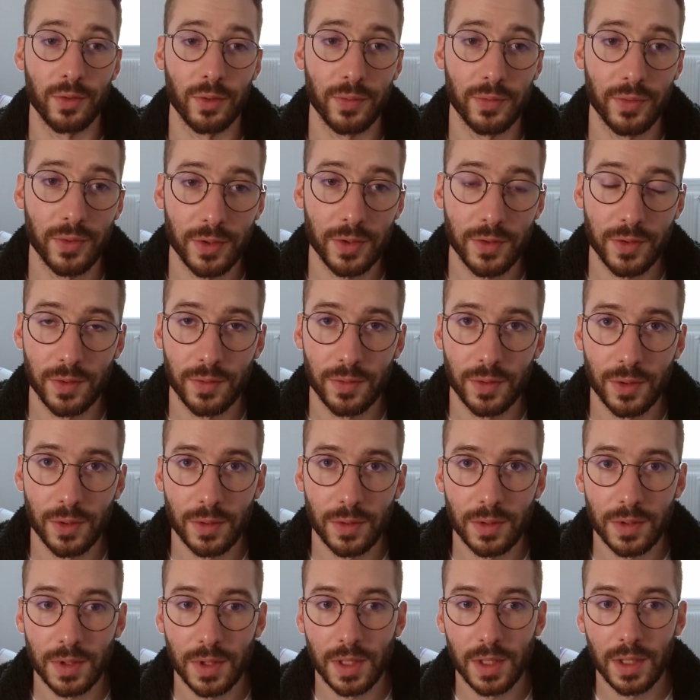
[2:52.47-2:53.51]
first of
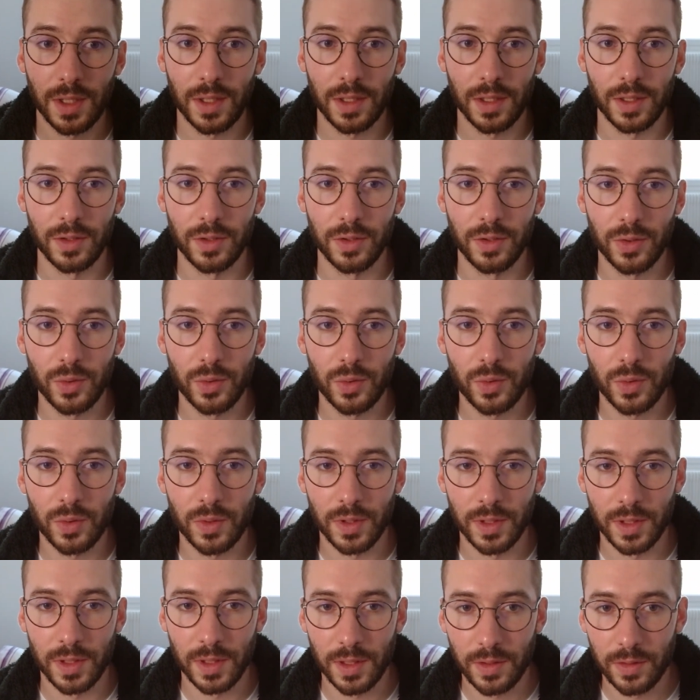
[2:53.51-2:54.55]
all, you
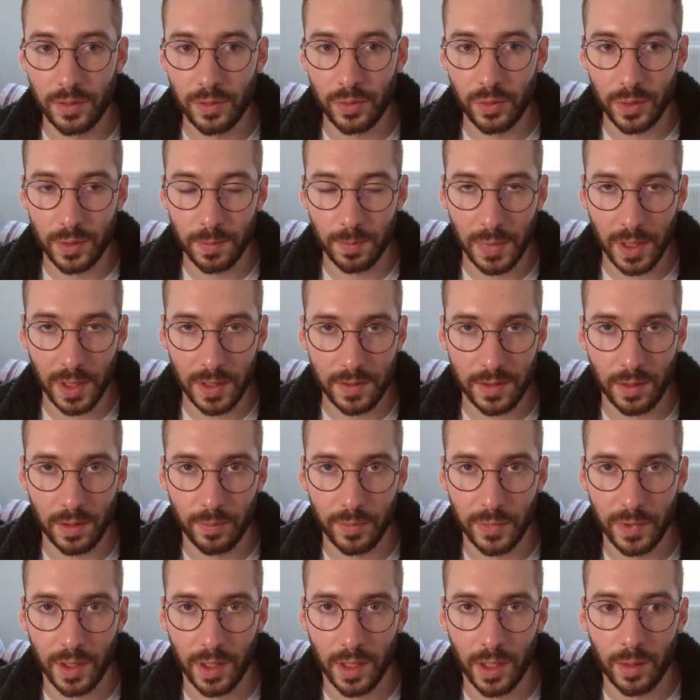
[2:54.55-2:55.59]
need to spend some
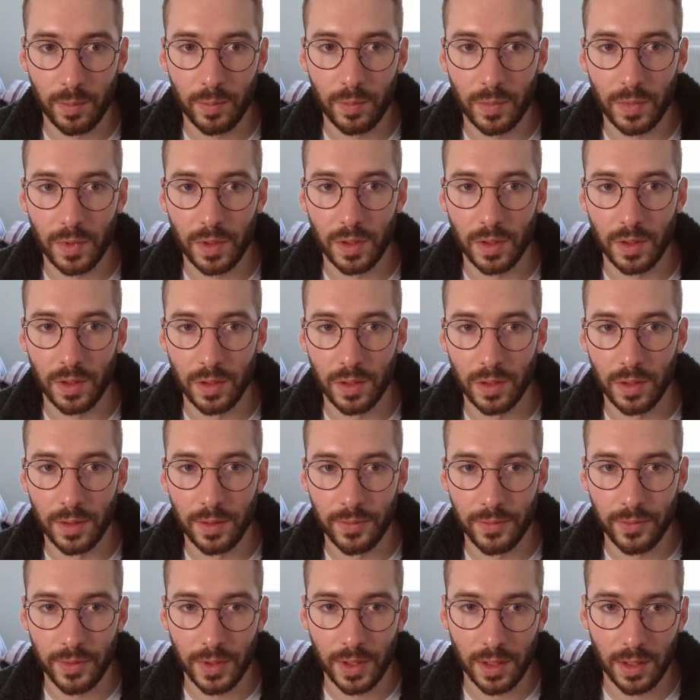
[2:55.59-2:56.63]
time
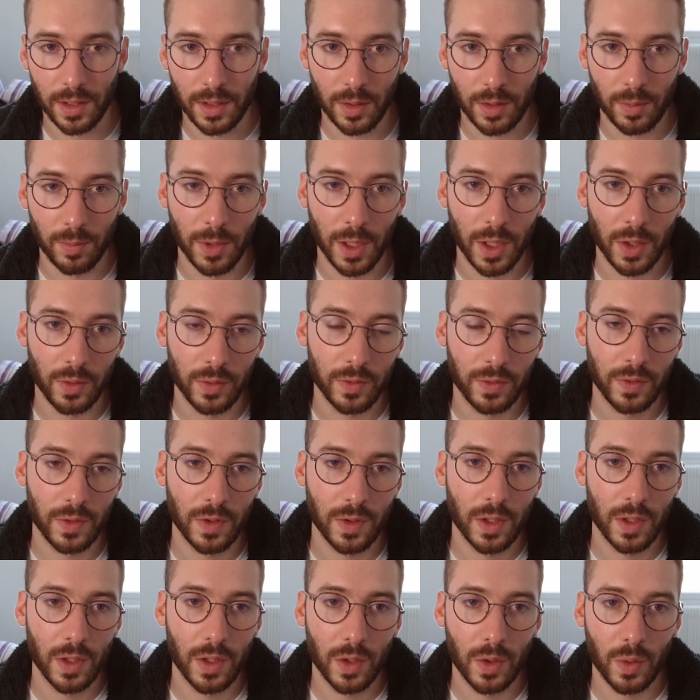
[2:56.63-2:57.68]
thinking about
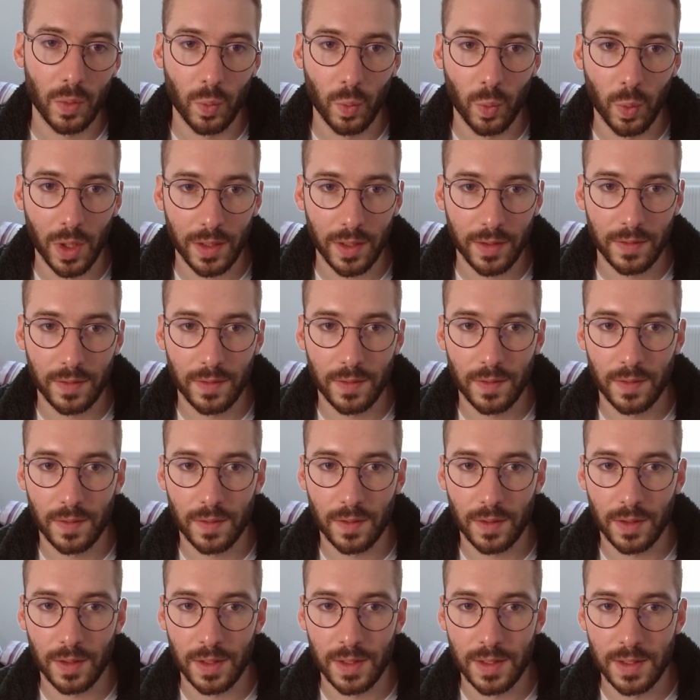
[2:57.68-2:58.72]
what
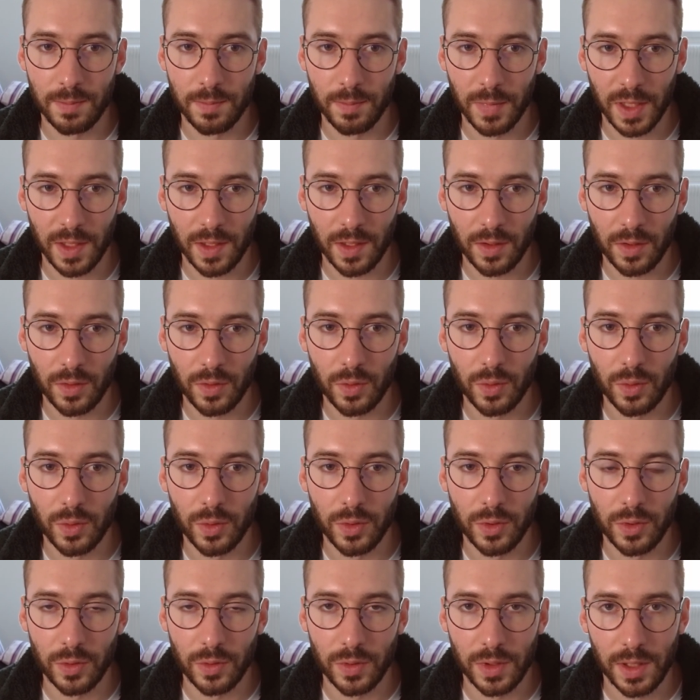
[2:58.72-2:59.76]
is making you
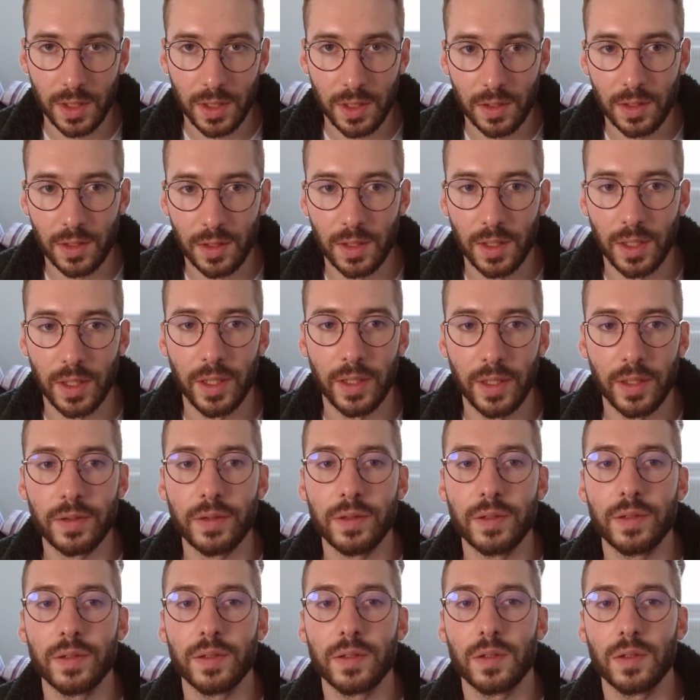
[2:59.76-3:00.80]
unique
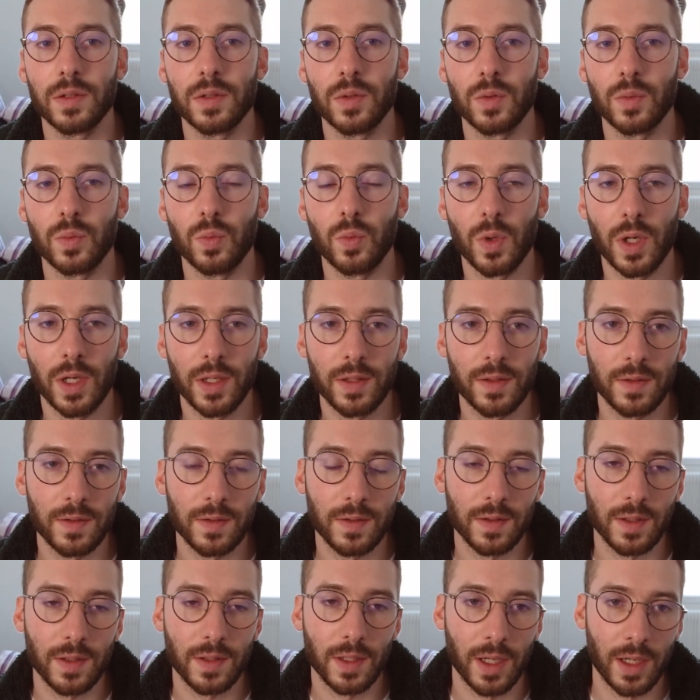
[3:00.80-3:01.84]
and what
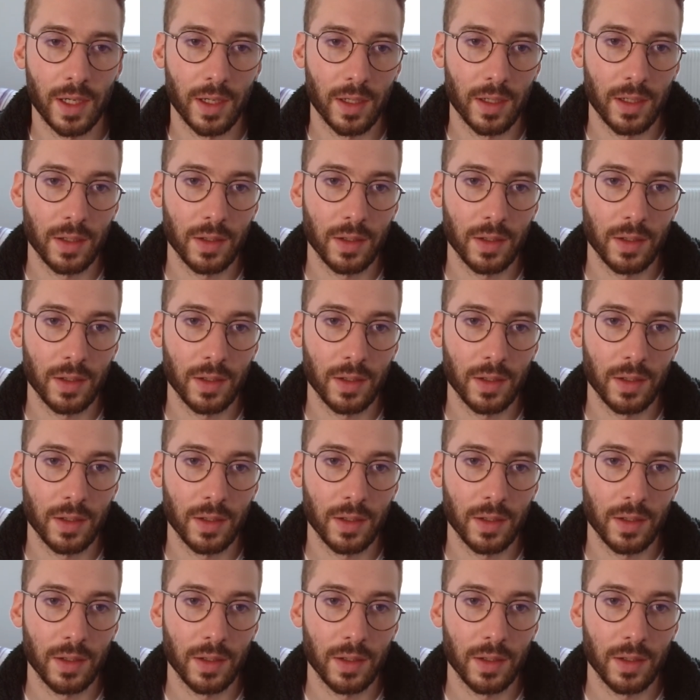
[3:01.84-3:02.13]
are